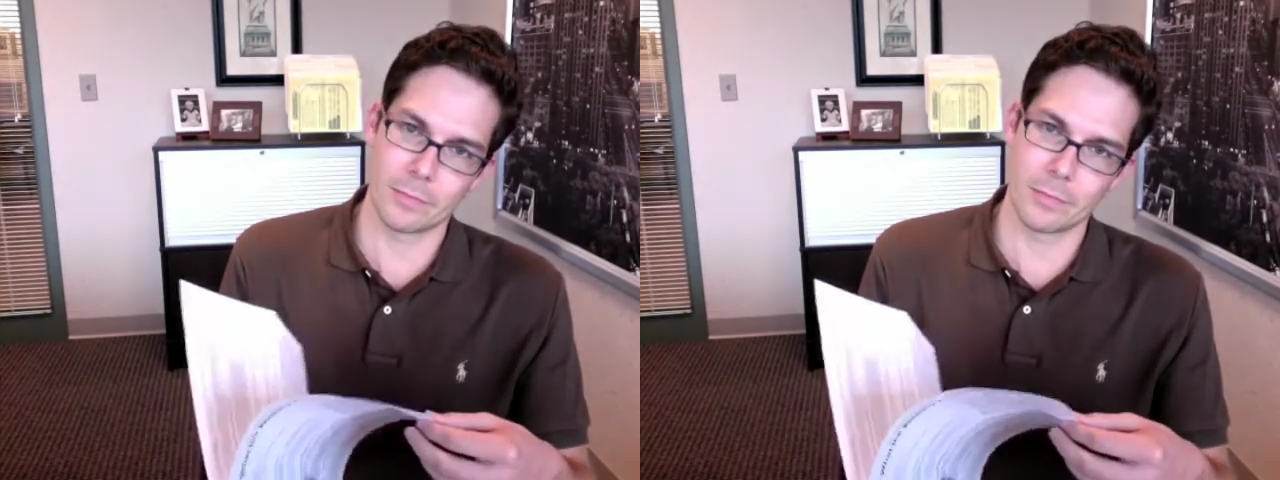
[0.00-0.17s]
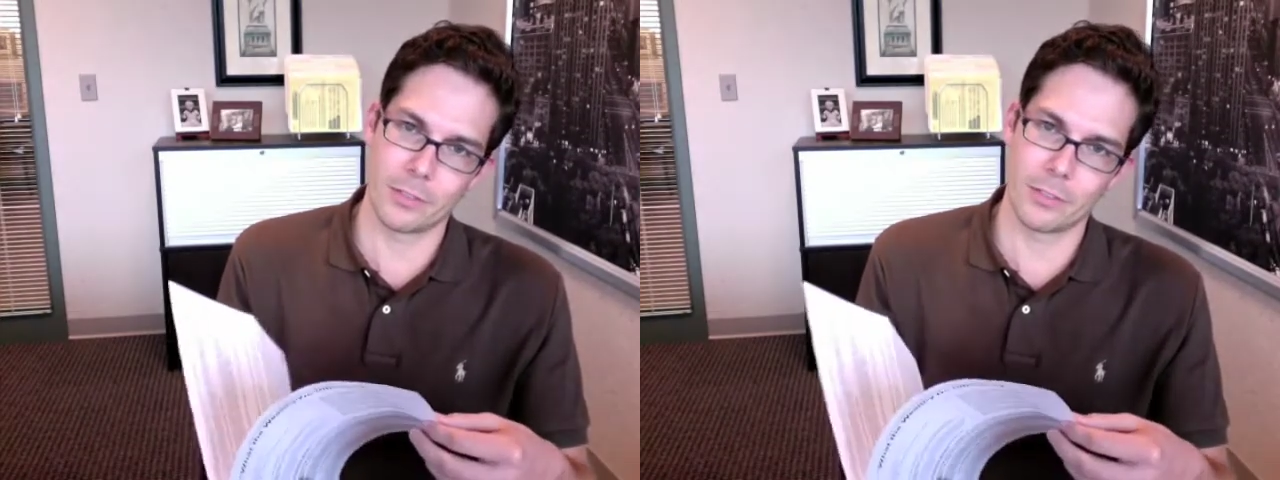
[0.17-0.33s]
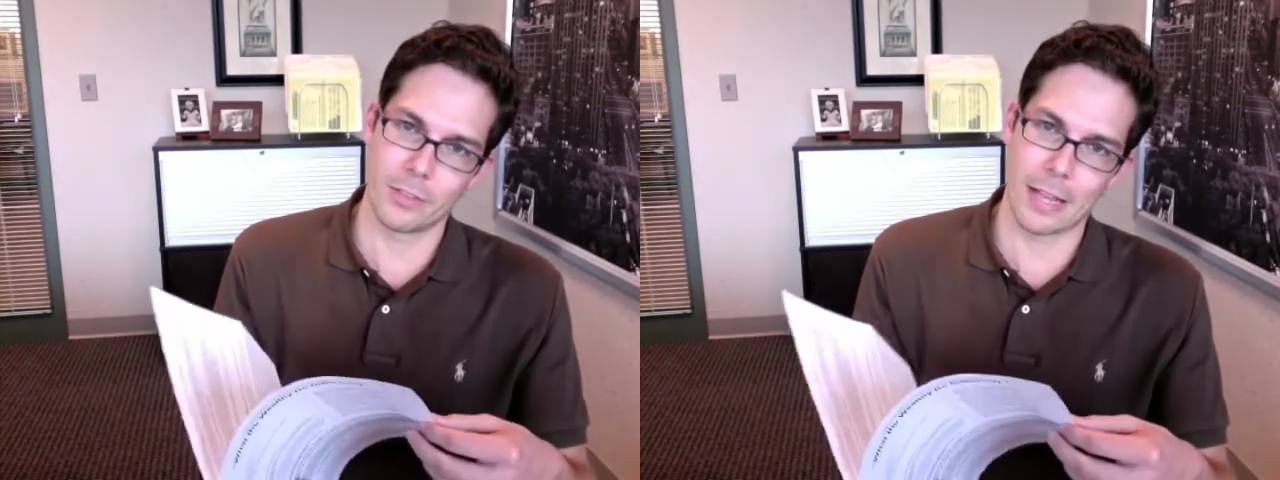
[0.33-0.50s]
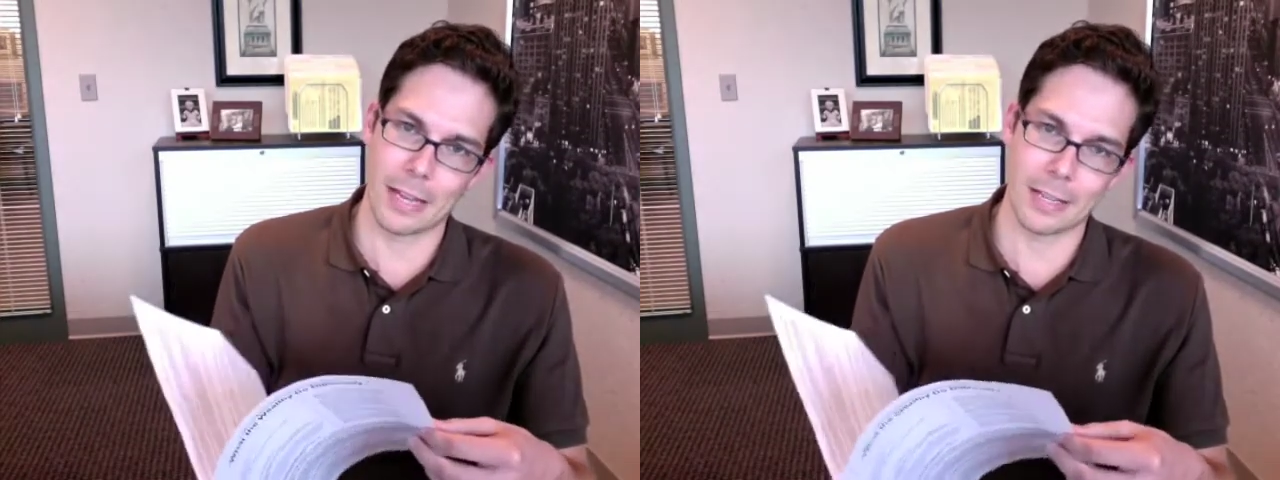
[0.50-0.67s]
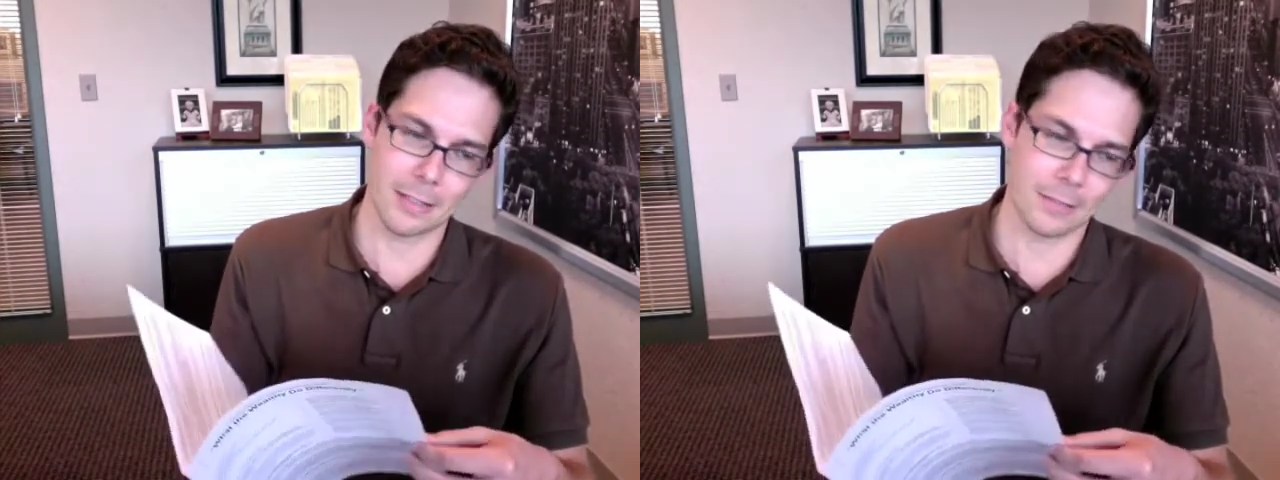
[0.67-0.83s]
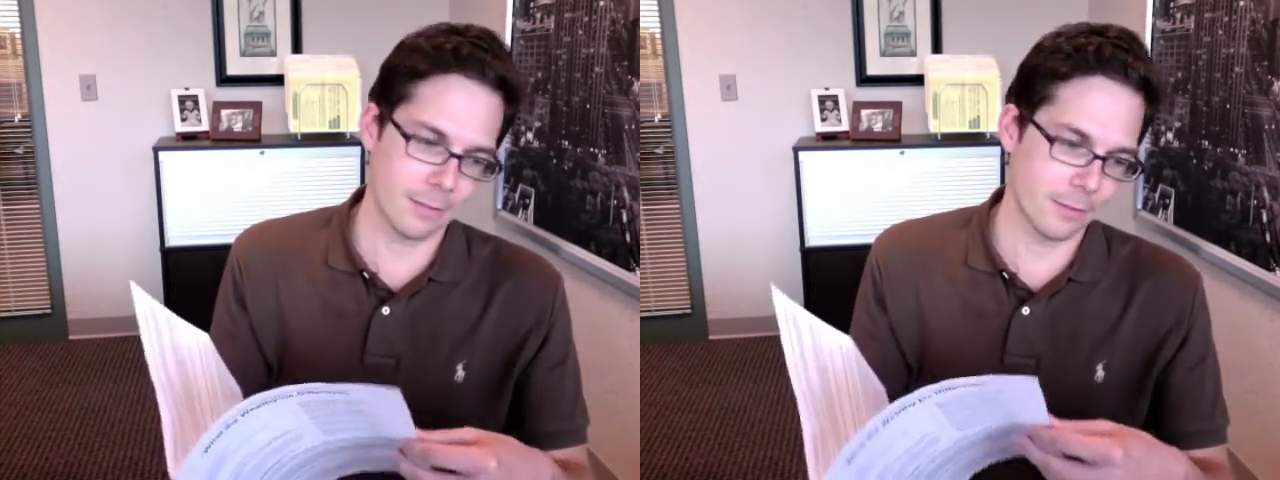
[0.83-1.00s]

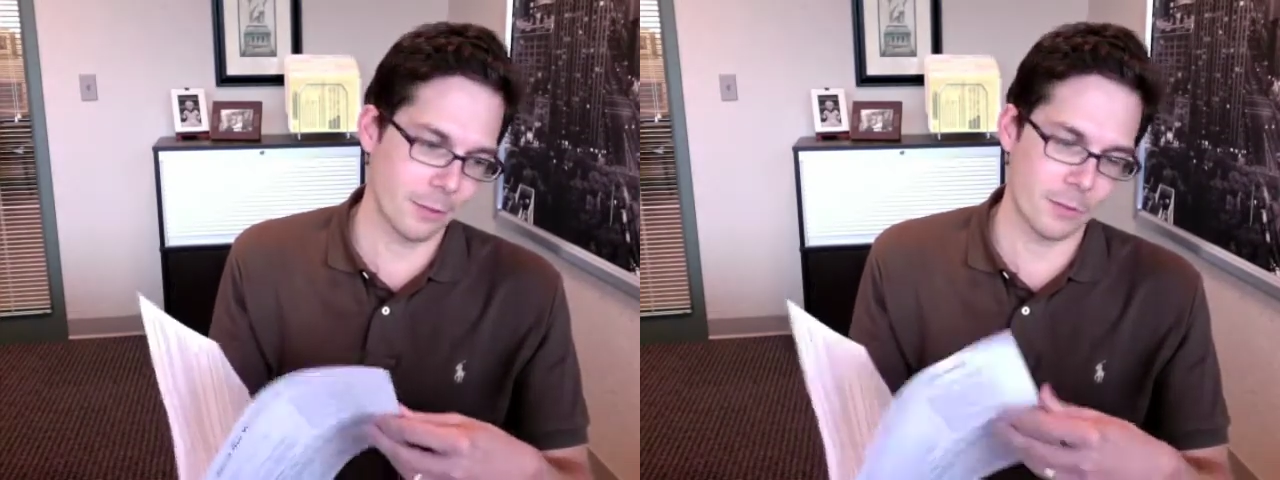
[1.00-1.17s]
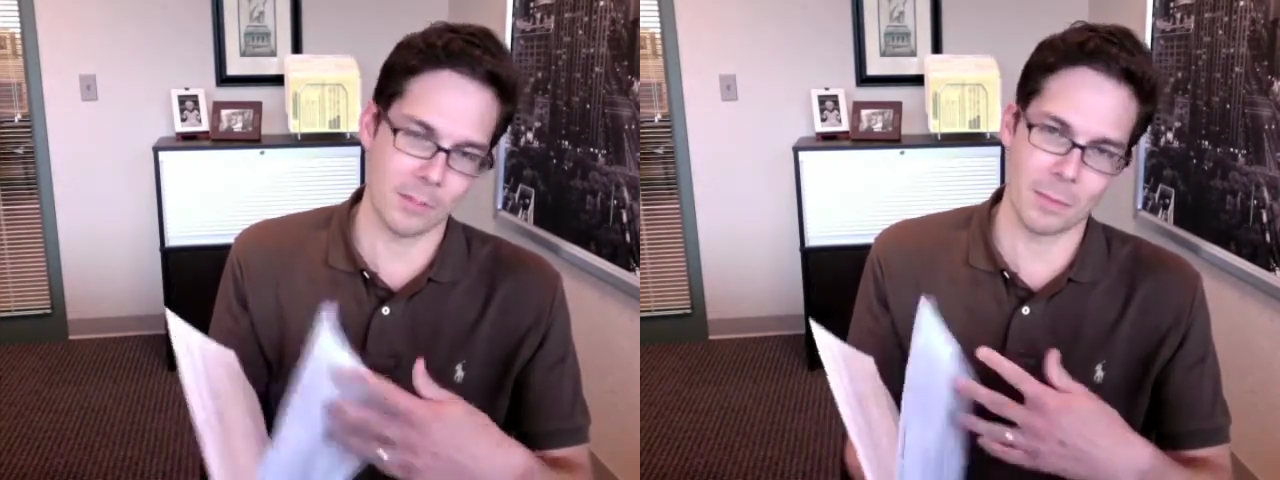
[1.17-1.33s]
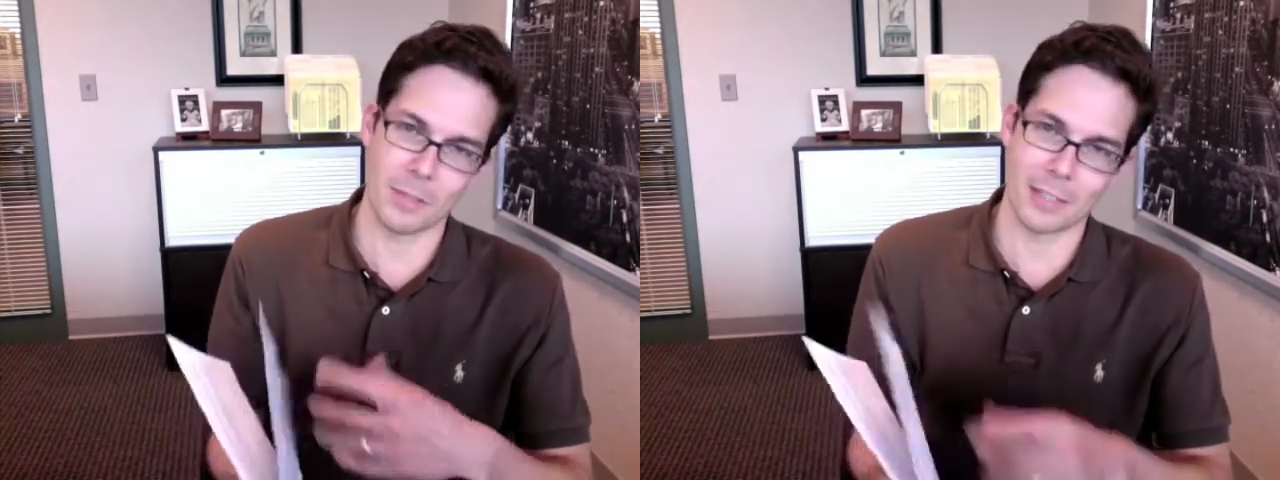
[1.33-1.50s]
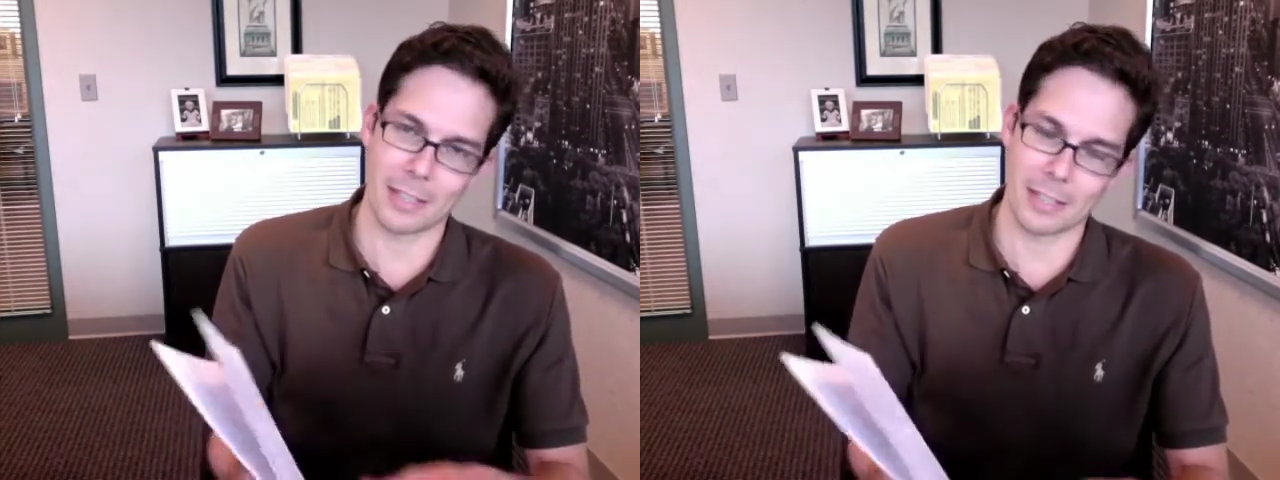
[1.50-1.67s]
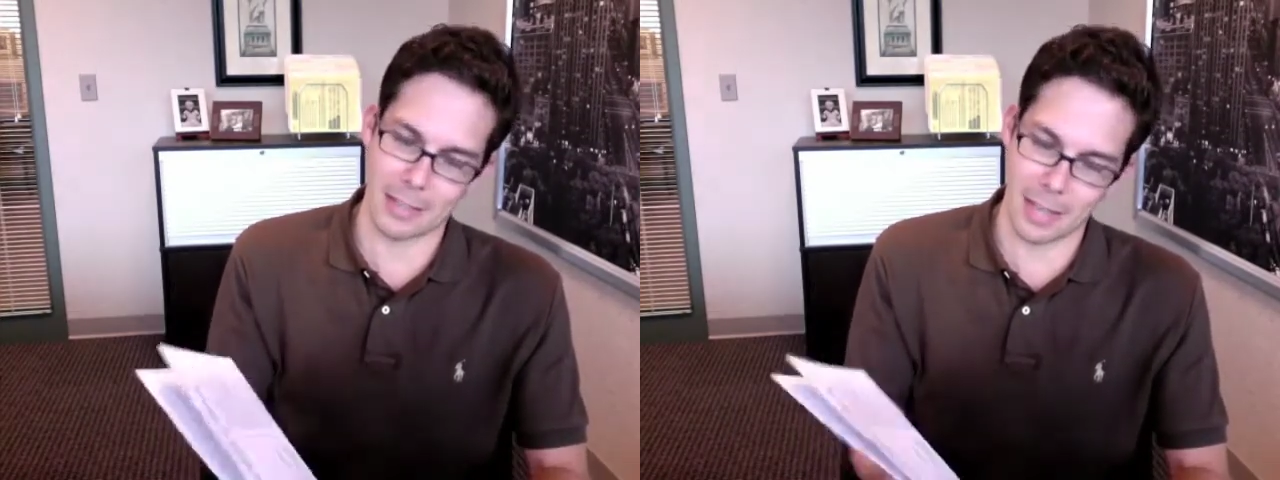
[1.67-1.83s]
steak or something like